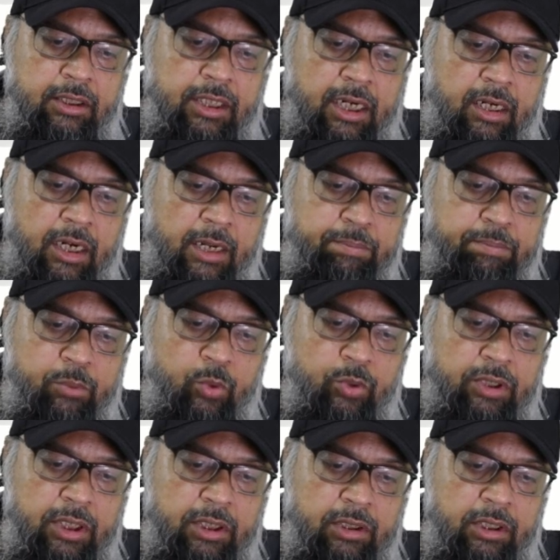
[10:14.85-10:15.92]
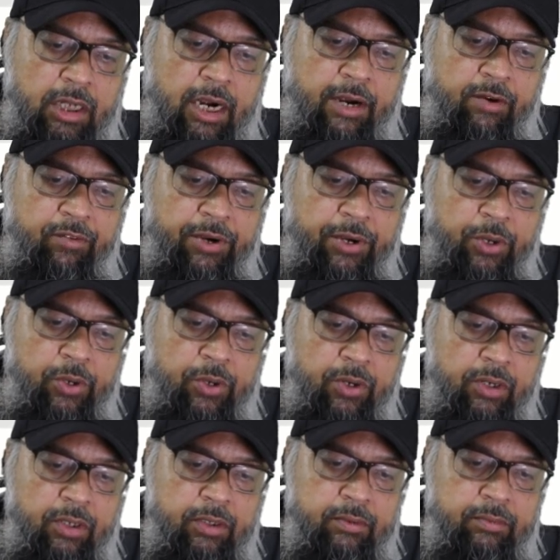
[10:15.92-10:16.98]
Then I put the third
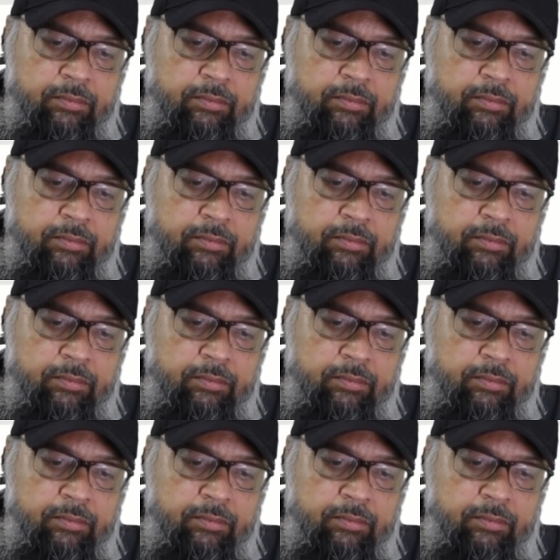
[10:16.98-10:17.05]
video,